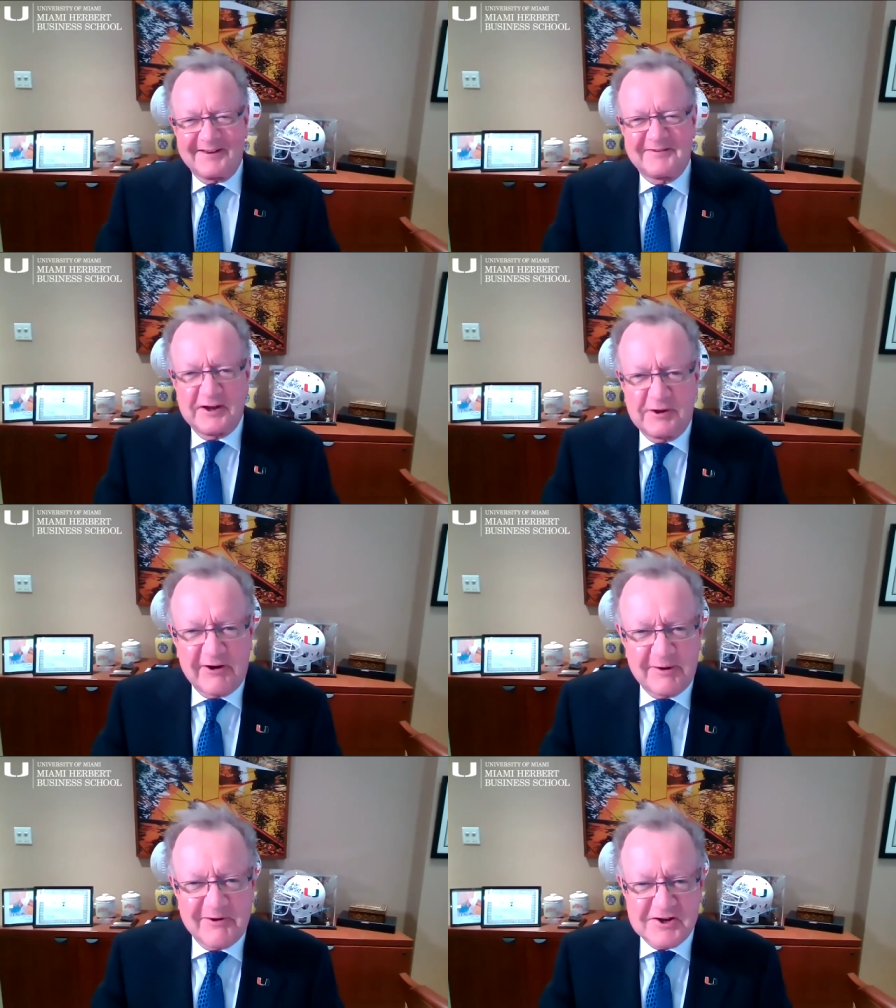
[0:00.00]
Thank you
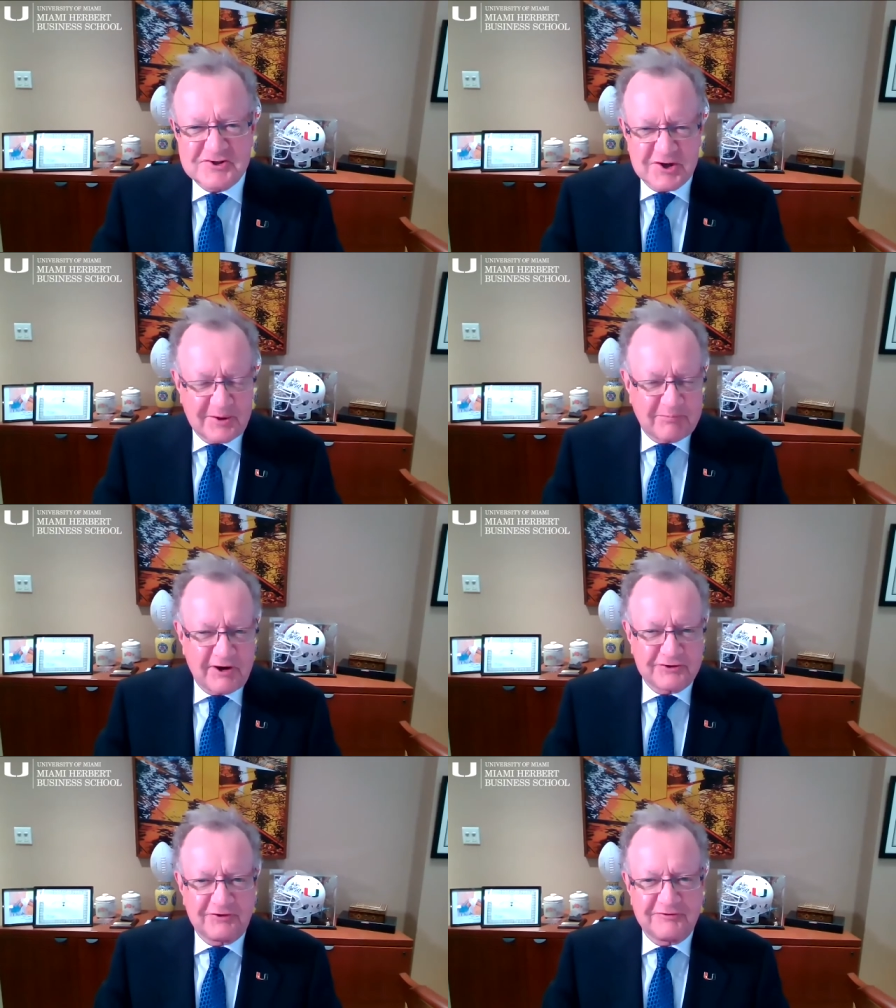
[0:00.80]
very much,
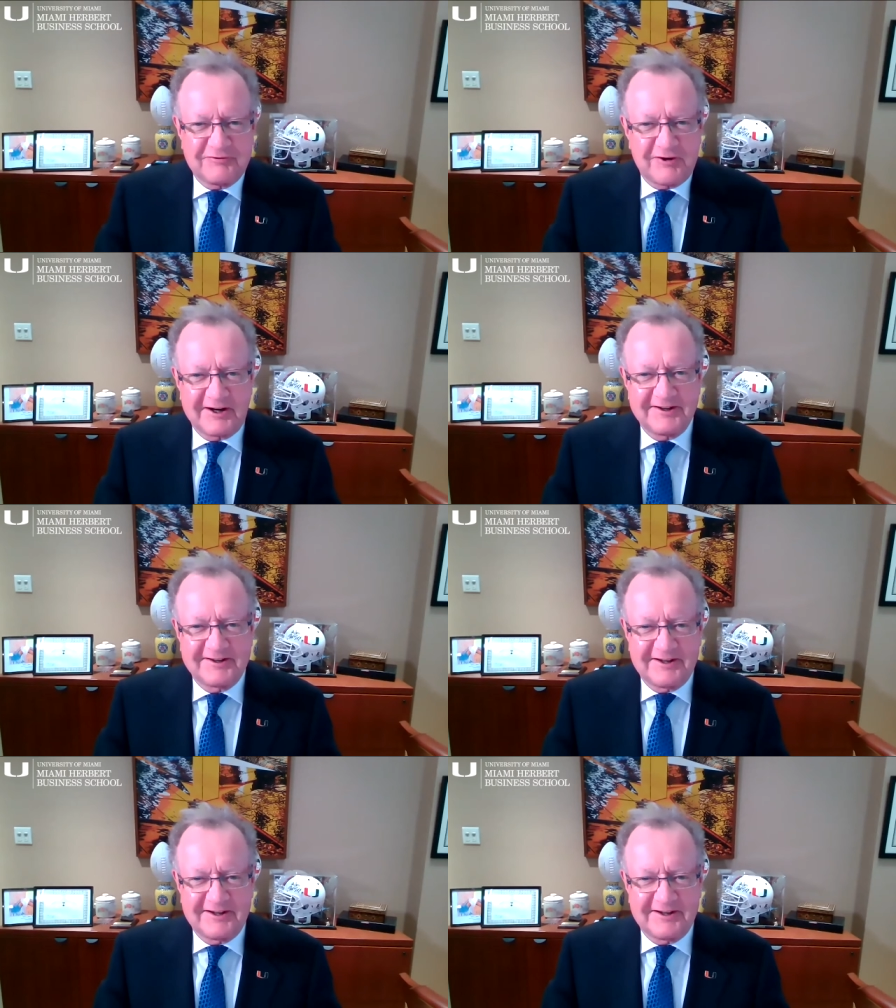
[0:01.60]
President Frank.